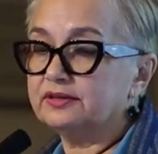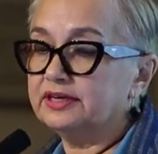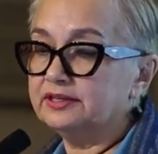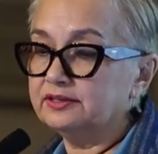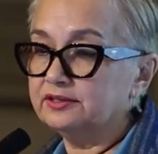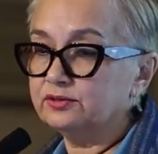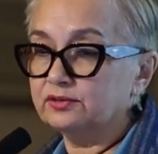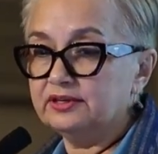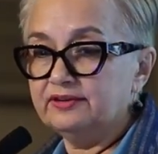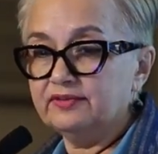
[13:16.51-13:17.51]
the kittens
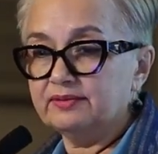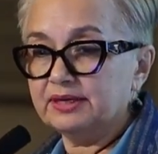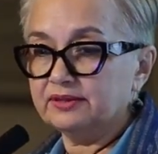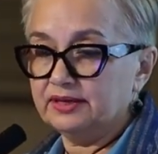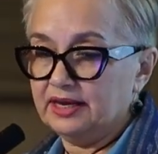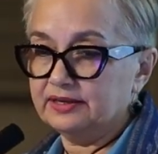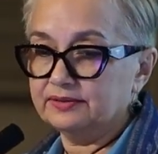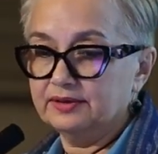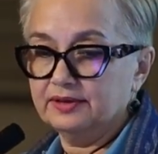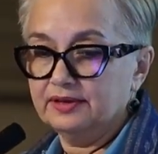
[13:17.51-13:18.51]
or leave them at the
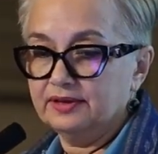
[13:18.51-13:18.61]
gate